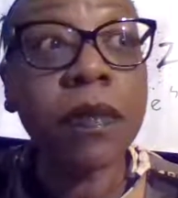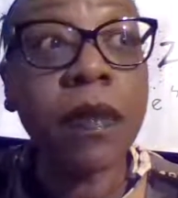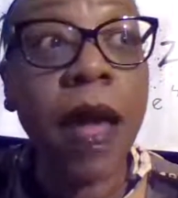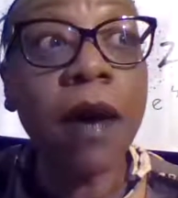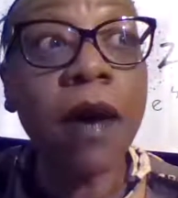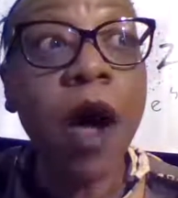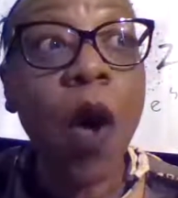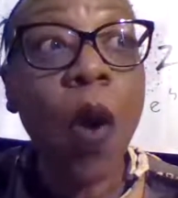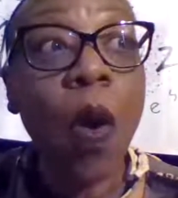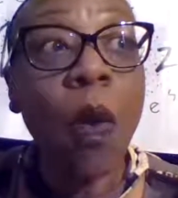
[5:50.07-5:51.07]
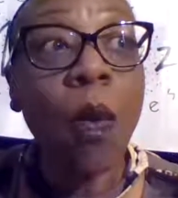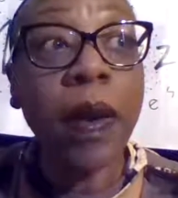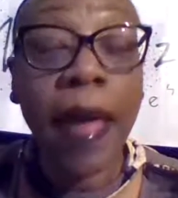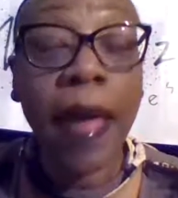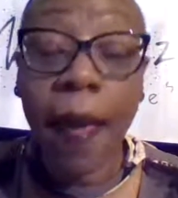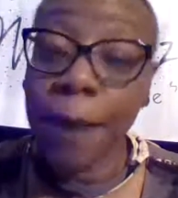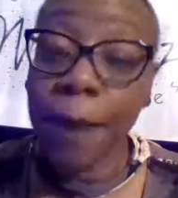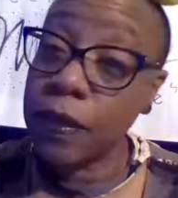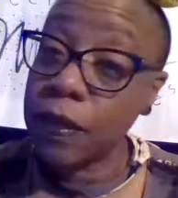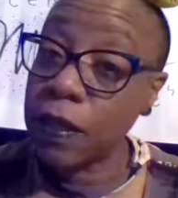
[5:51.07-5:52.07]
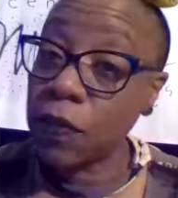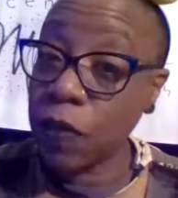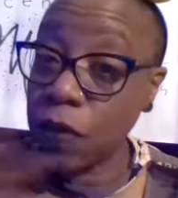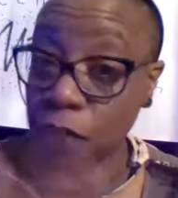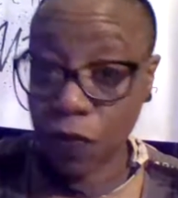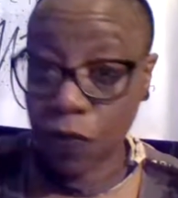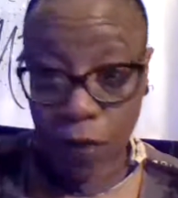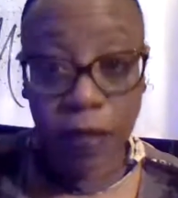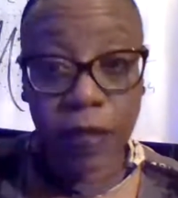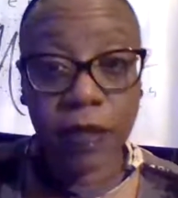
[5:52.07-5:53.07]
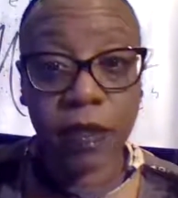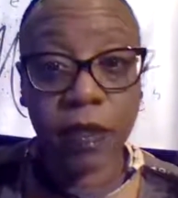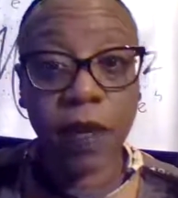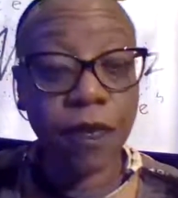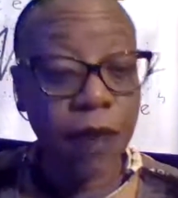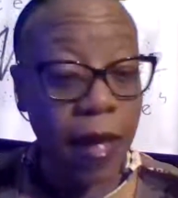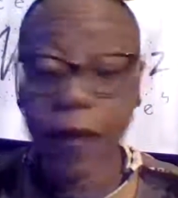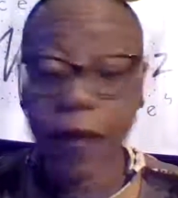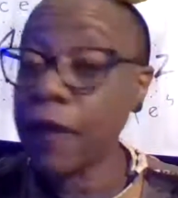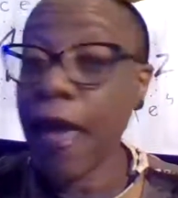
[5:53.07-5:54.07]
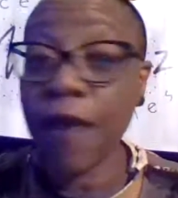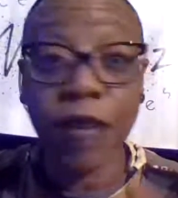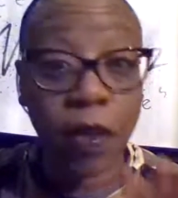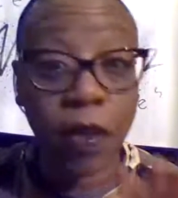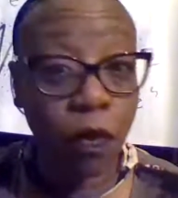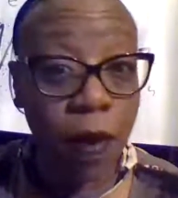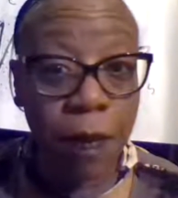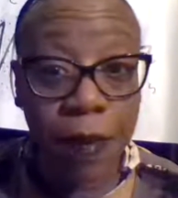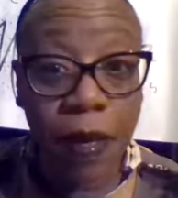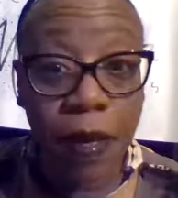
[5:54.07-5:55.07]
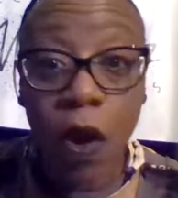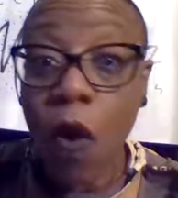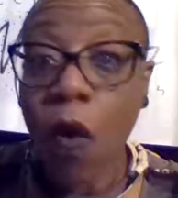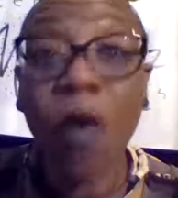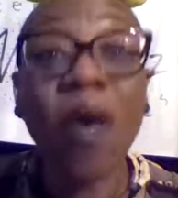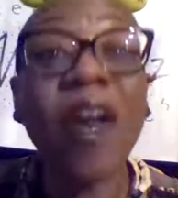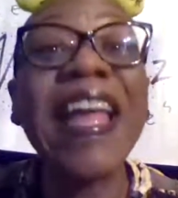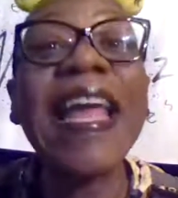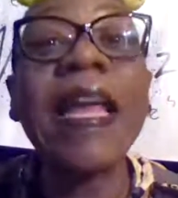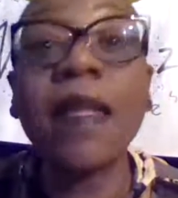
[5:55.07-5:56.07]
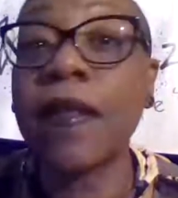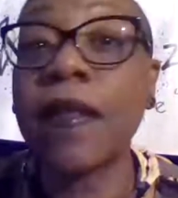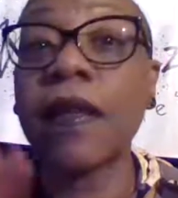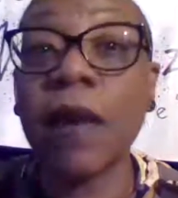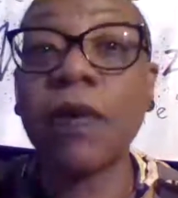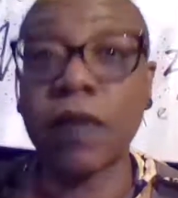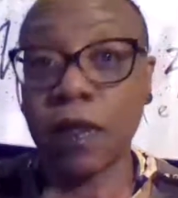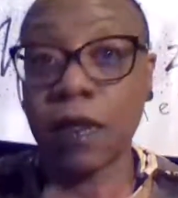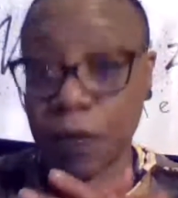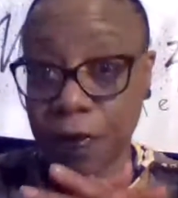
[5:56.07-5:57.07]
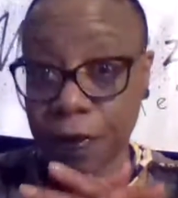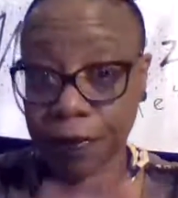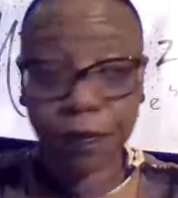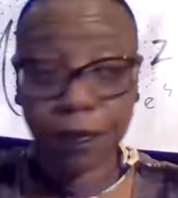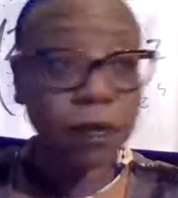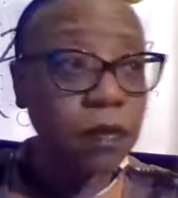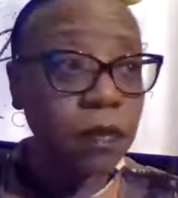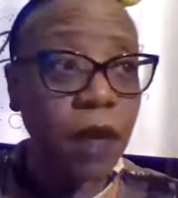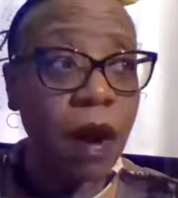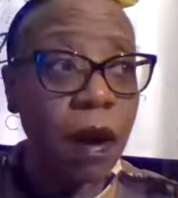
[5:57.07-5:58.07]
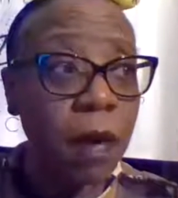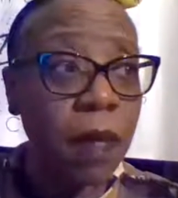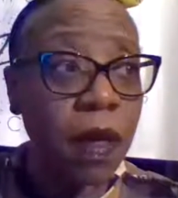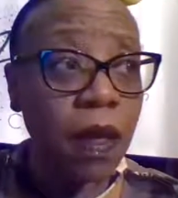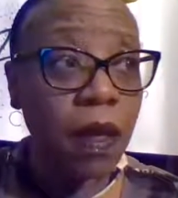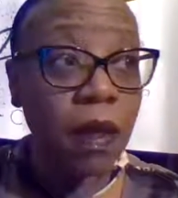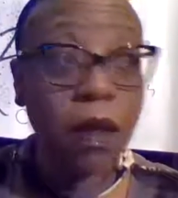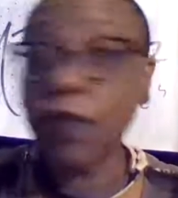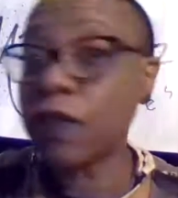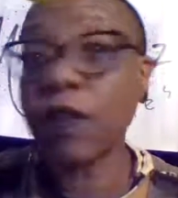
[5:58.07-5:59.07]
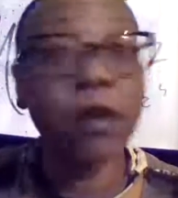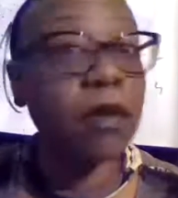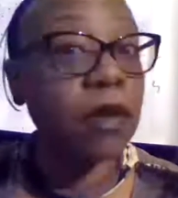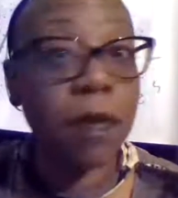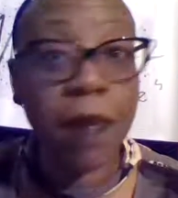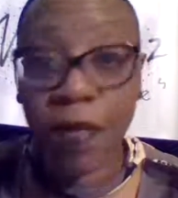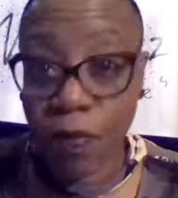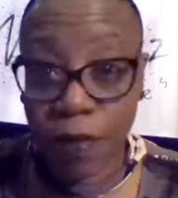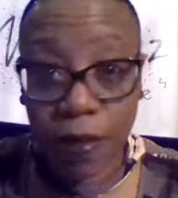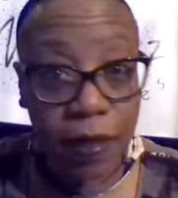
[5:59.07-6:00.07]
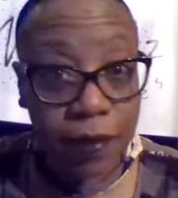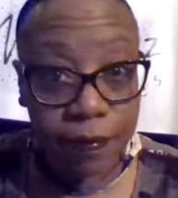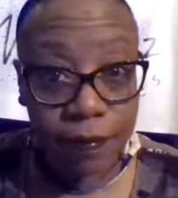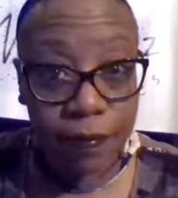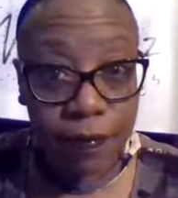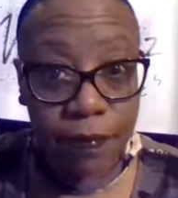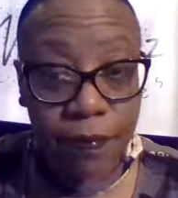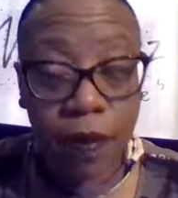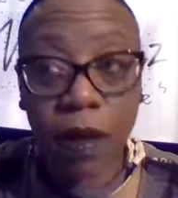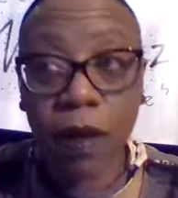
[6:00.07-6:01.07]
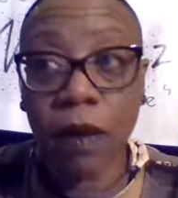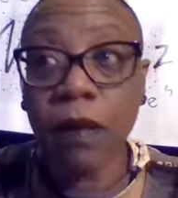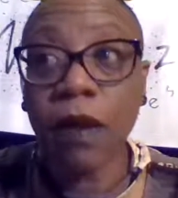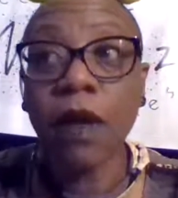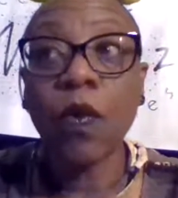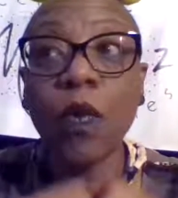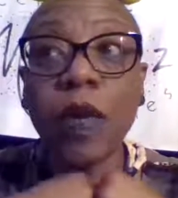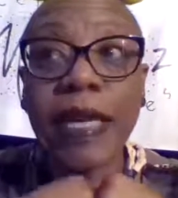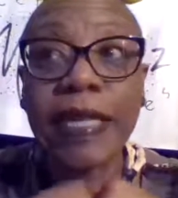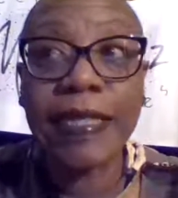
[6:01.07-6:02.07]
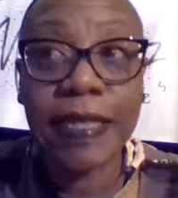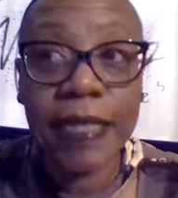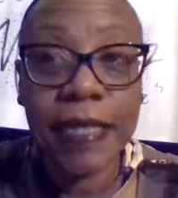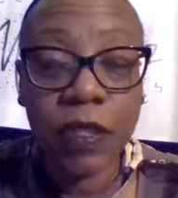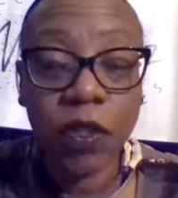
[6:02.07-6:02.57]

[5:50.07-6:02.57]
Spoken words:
Now, what happens is when you drink this stuff, I didn't have any cramping or anything. That was the good part. You're just going to go to the bathroom a lot. When I did